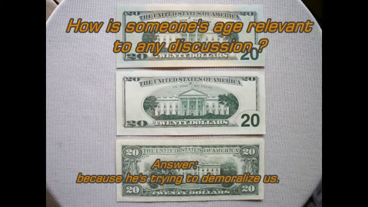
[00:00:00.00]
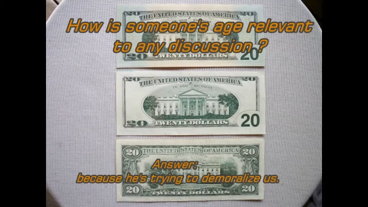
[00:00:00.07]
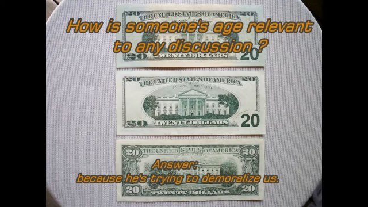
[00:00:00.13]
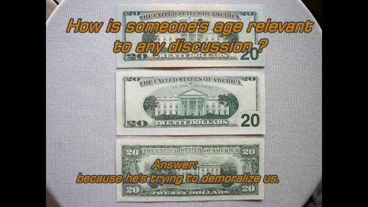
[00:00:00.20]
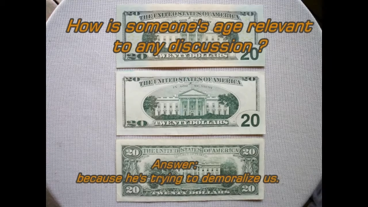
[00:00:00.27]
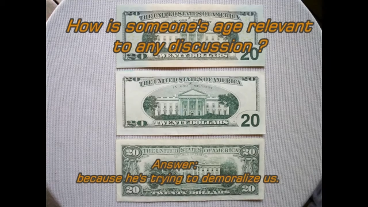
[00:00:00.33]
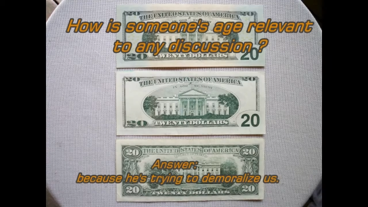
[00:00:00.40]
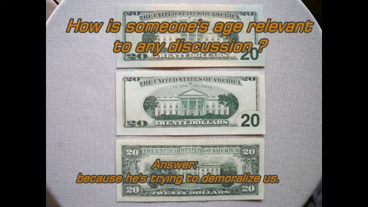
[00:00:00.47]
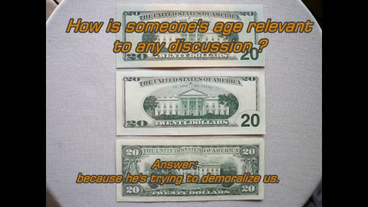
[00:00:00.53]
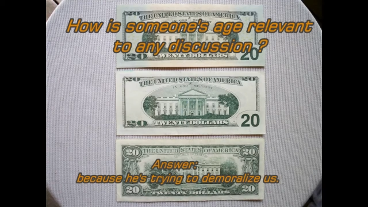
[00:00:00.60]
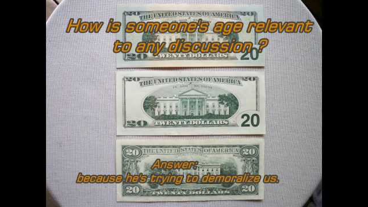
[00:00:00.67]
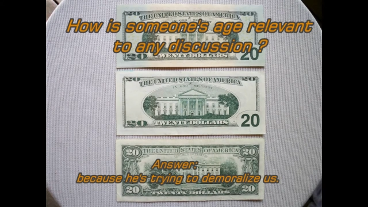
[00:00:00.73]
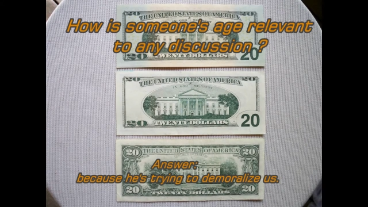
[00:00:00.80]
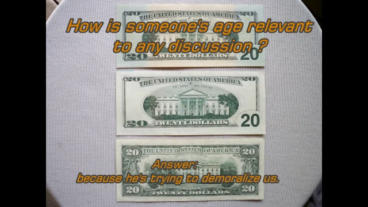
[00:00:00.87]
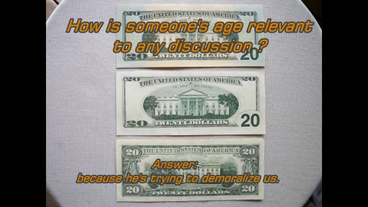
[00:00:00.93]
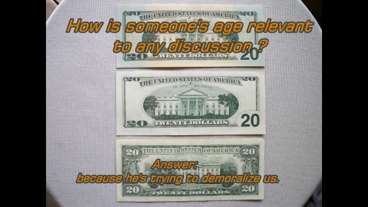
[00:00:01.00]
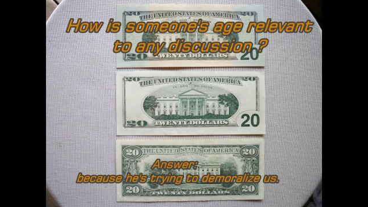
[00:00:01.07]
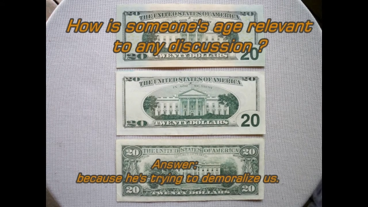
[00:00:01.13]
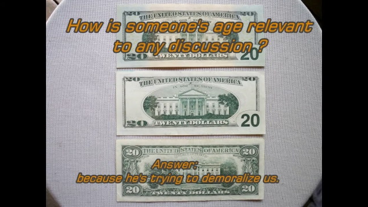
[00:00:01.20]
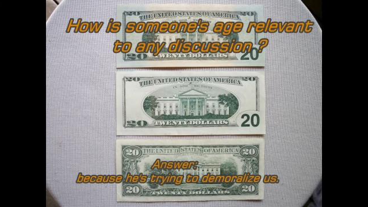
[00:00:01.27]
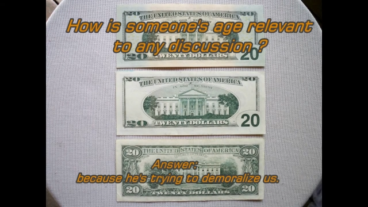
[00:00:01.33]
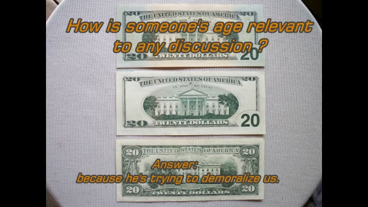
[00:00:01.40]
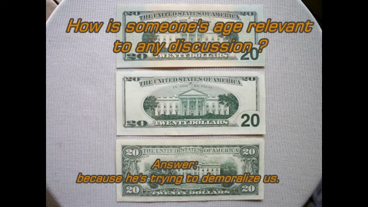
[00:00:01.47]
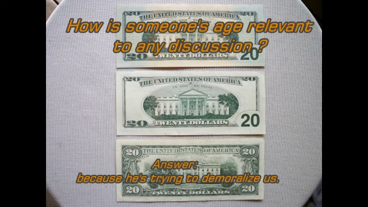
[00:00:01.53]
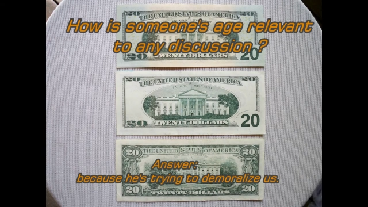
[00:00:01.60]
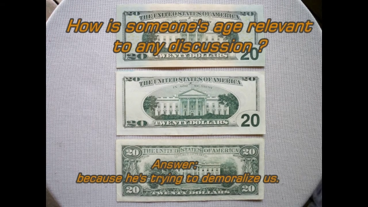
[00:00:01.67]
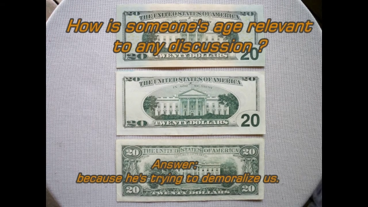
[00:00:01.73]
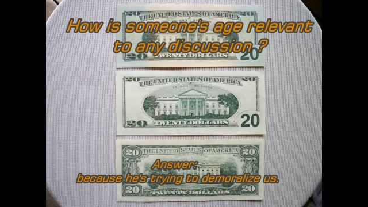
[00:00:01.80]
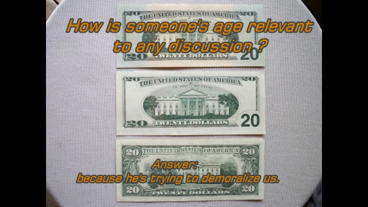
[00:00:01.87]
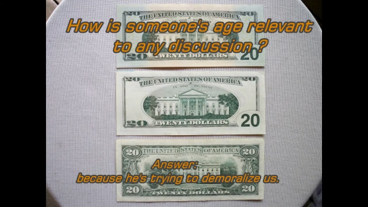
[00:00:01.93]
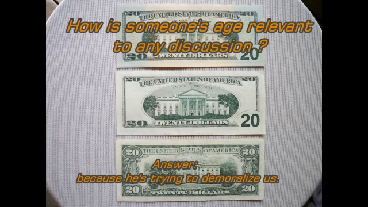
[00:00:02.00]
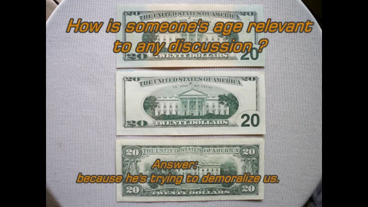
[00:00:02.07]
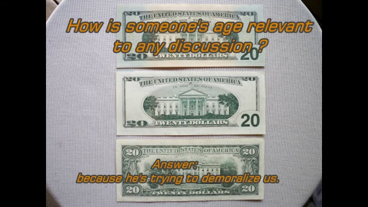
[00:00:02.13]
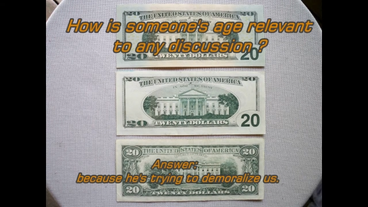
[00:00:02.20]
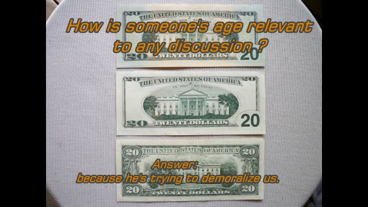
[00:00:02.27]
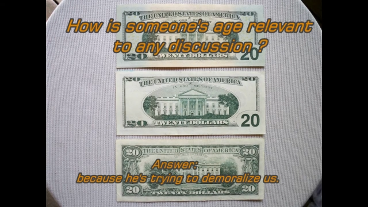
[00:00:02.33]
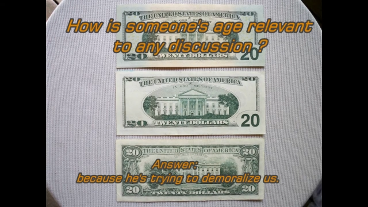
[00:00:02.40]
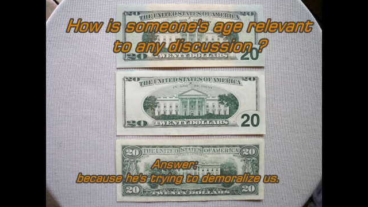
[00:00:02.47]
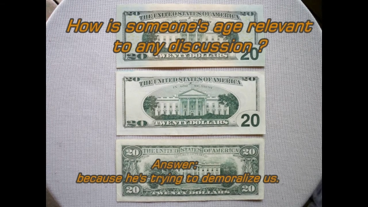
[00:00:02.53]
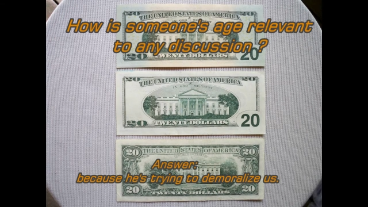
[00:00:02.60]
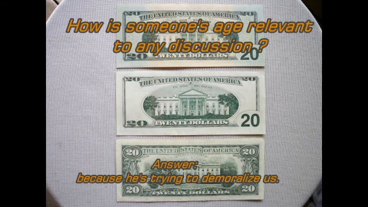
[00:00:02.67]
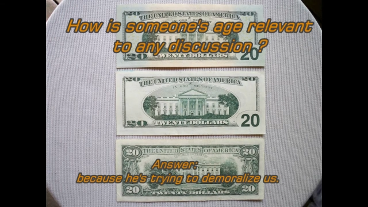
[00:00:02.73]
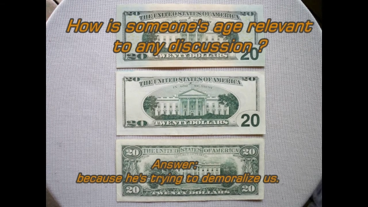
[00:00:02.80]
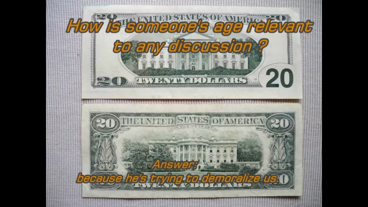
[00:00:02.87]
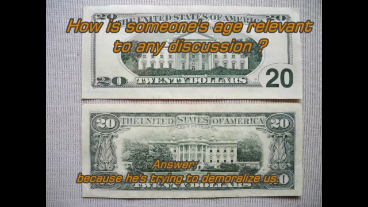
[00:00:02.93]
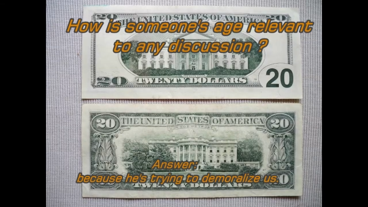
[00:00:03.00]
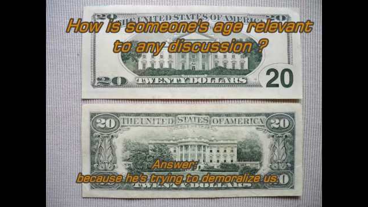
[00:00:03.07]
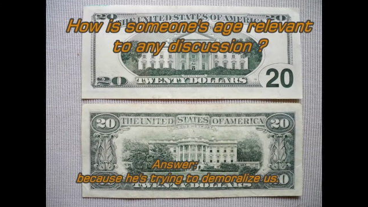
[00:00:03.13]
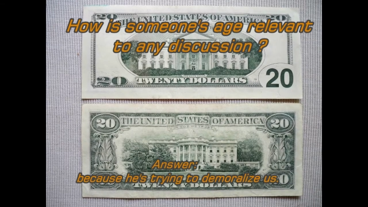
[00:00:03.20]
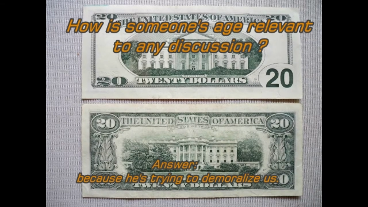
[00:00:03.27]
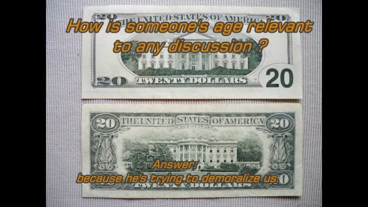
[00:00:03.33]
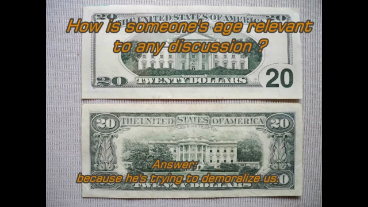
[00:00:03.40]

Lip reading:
[unreadable: no face in view]